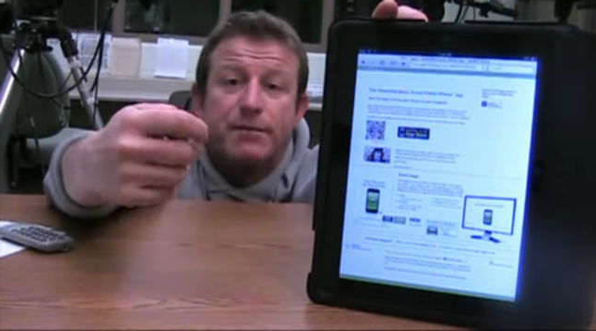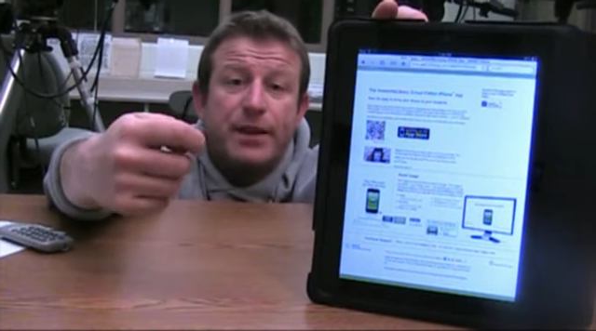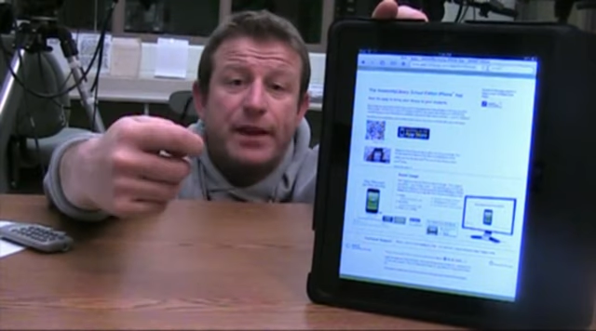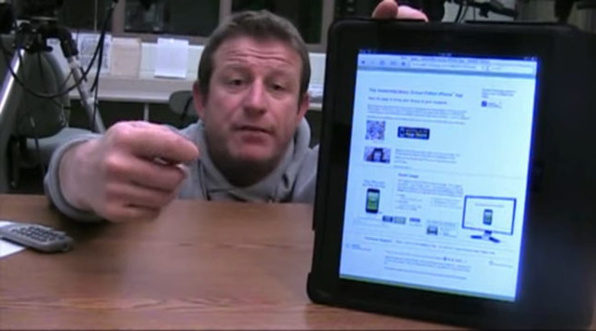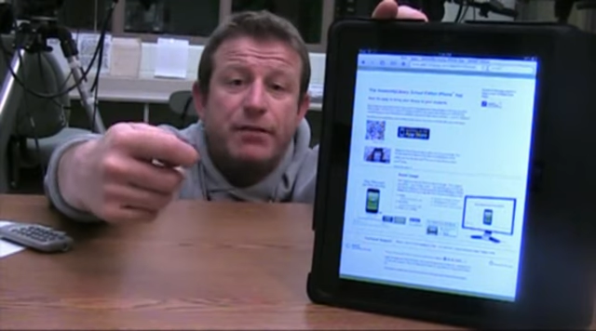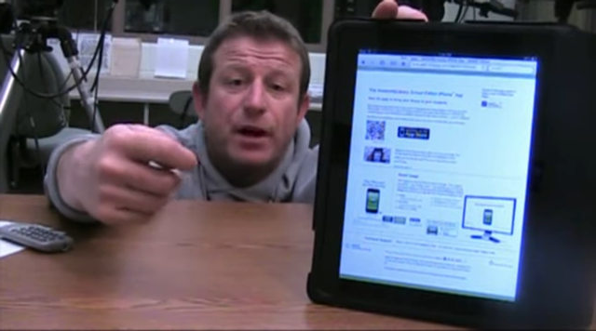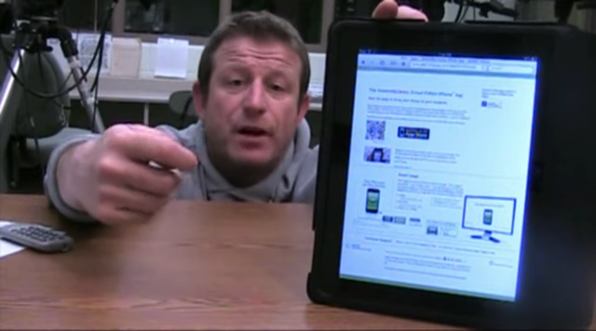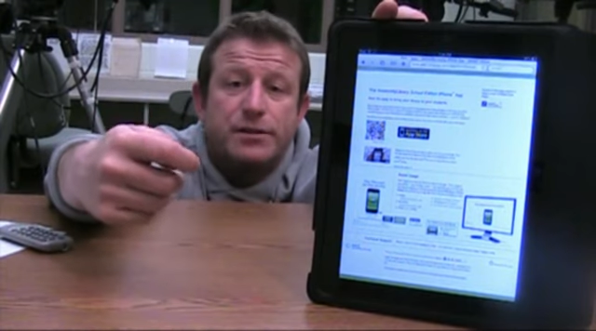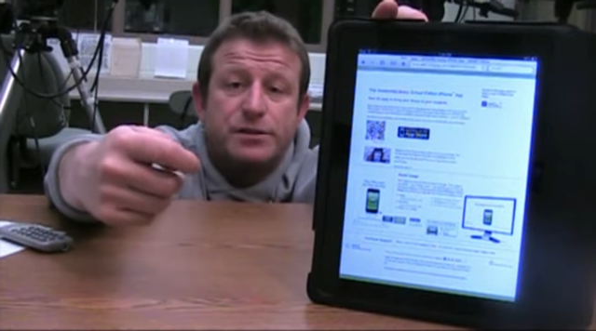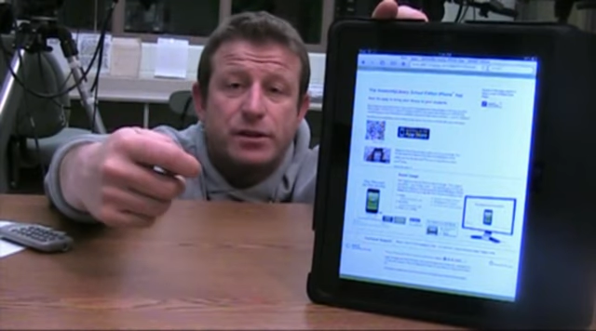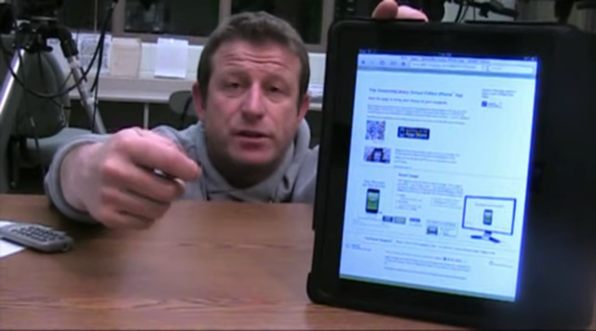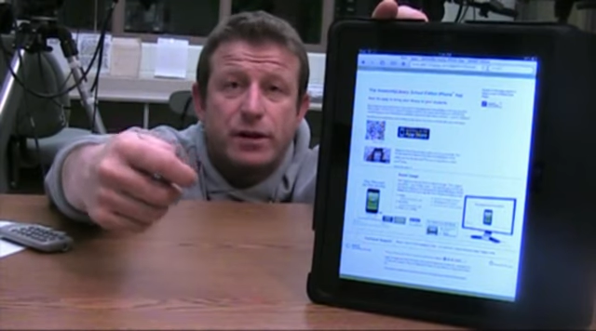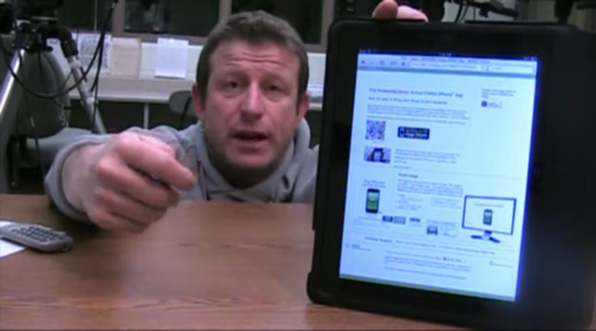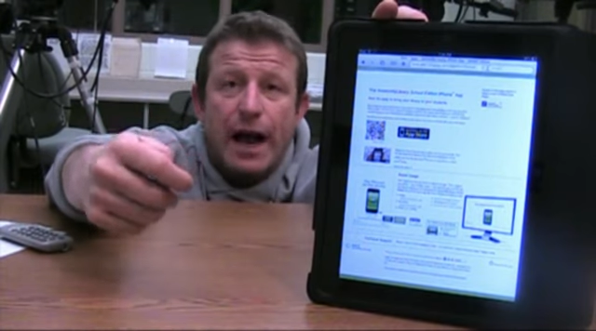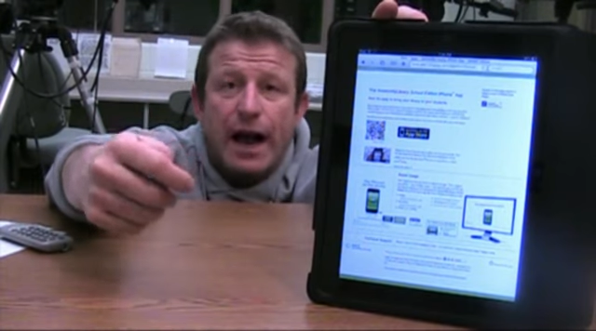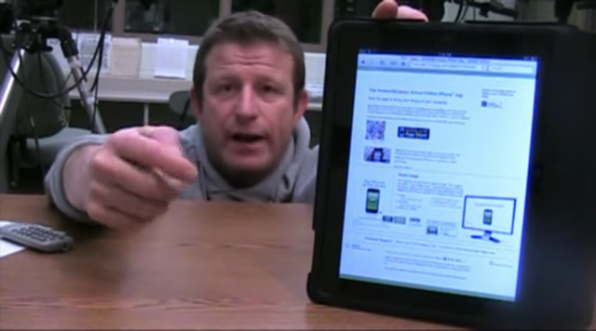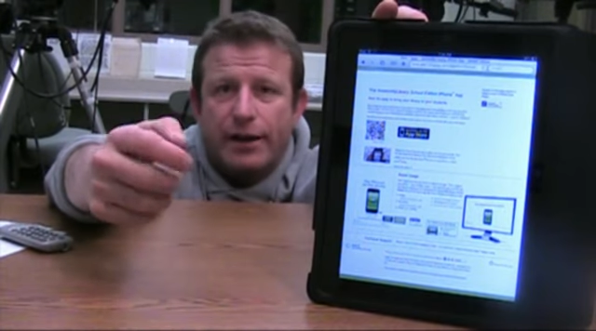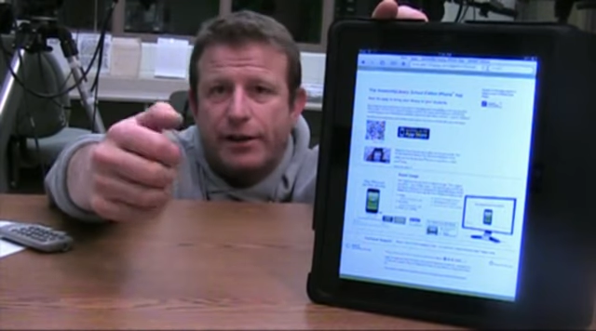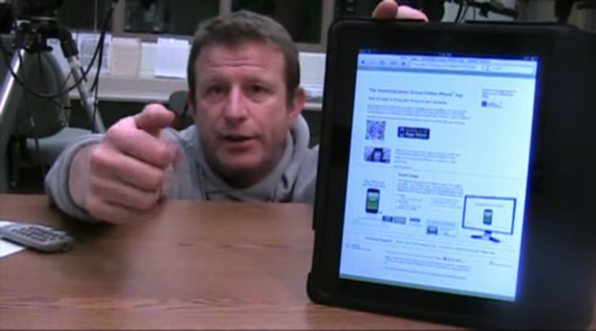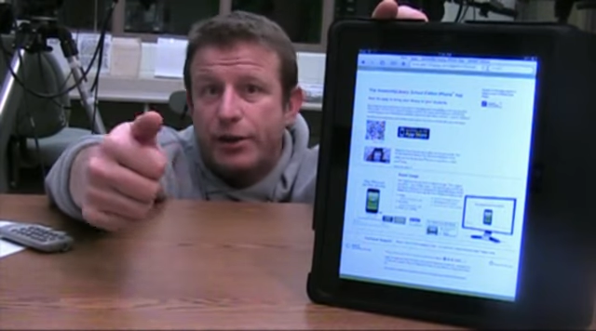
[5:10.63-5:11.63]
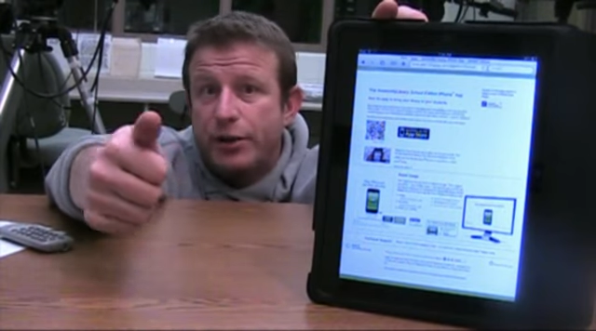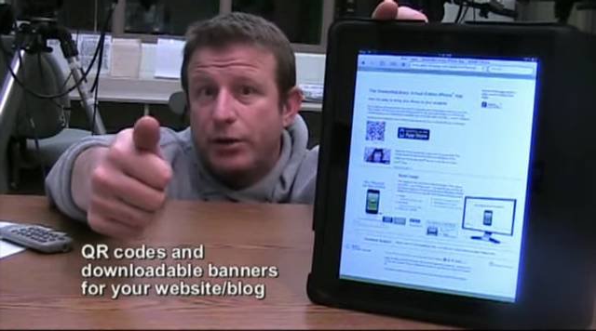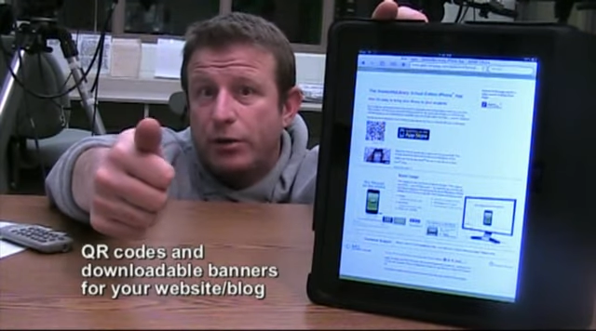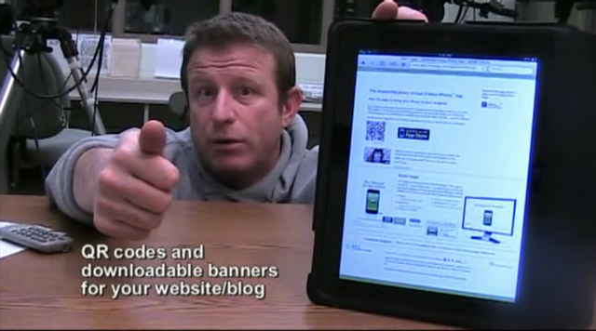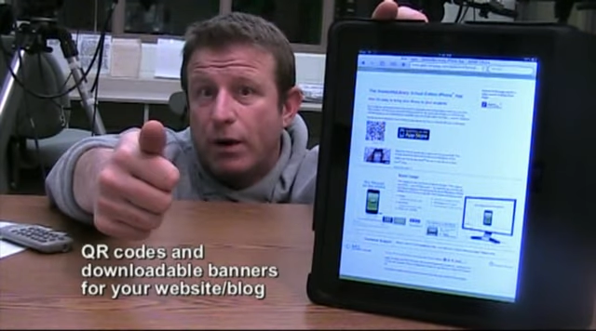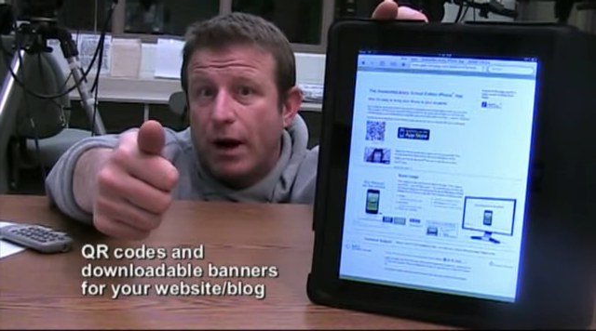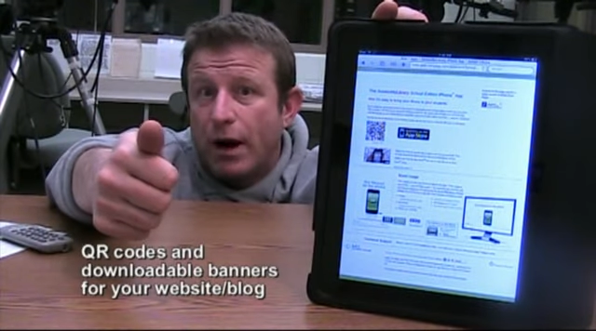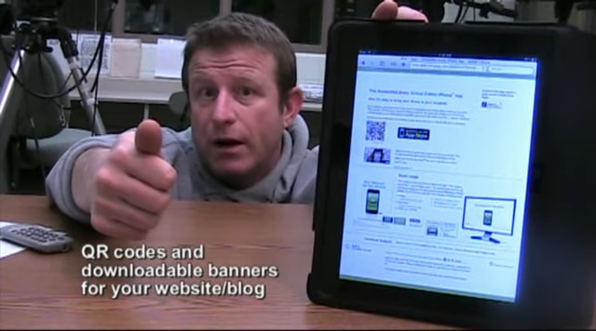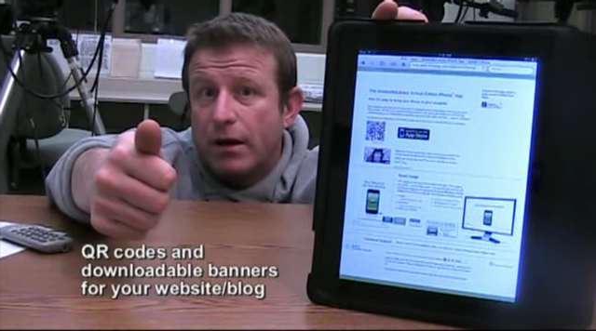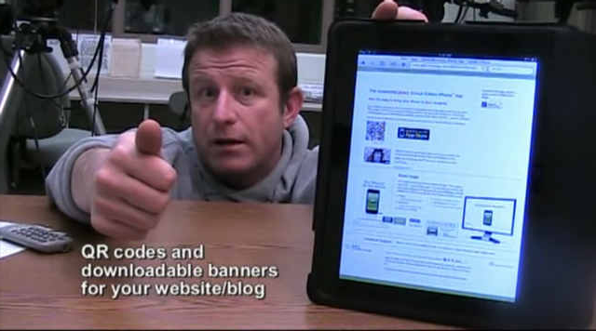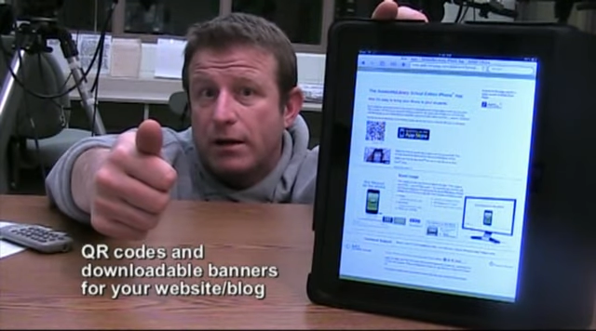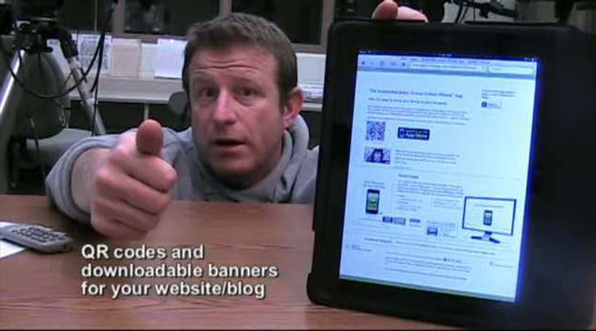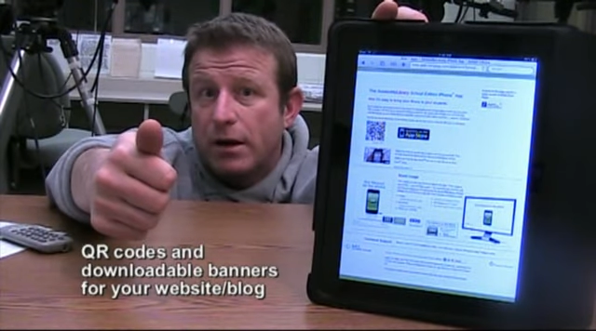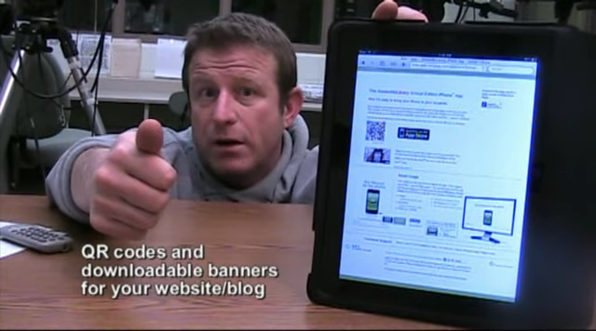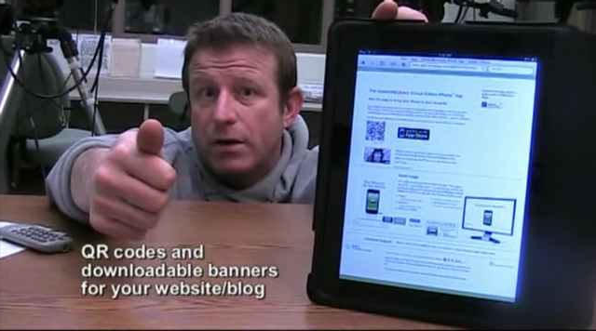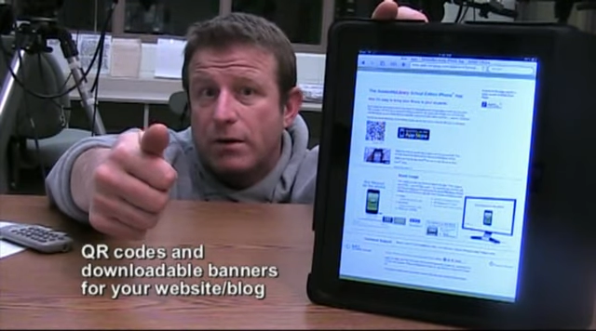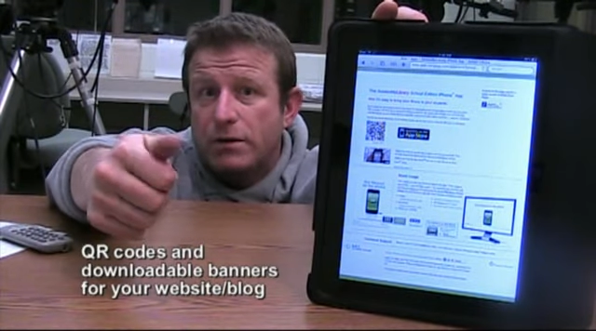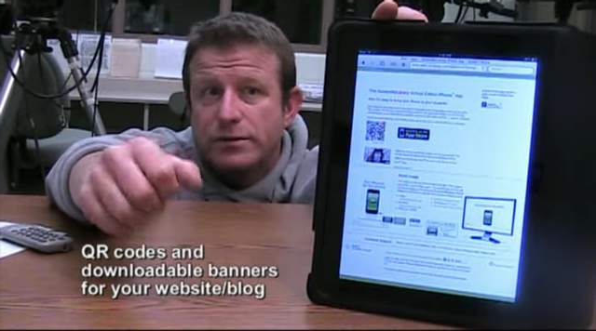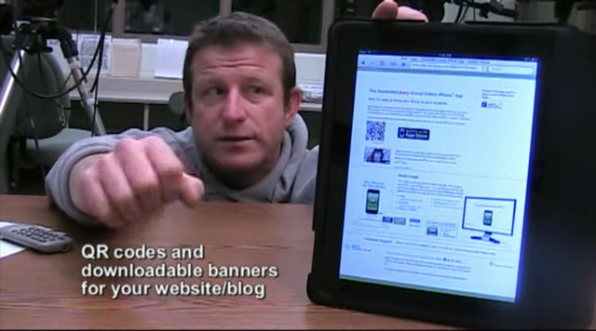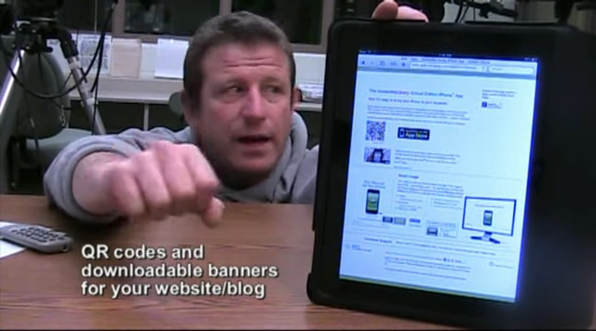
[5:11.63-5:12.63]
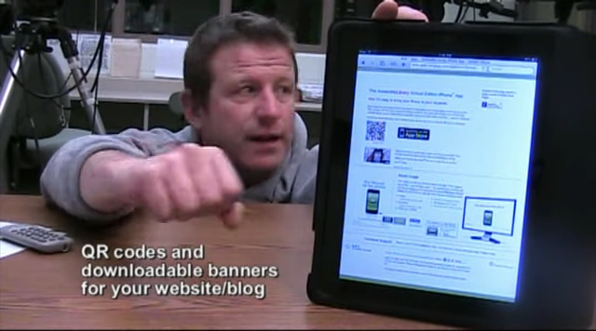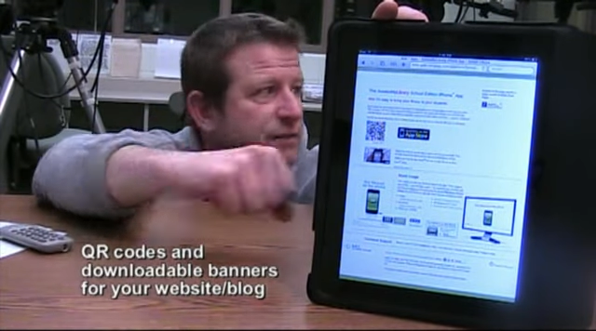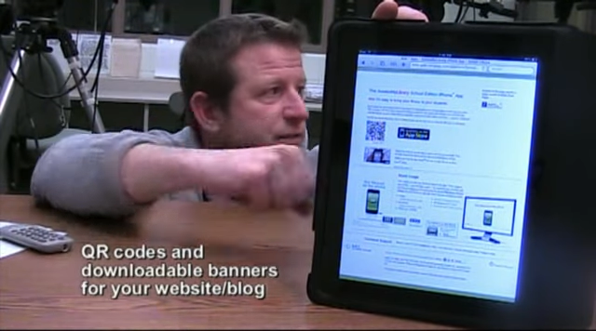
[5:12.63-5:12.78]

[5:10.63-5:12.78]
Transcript: They've also got QR codes.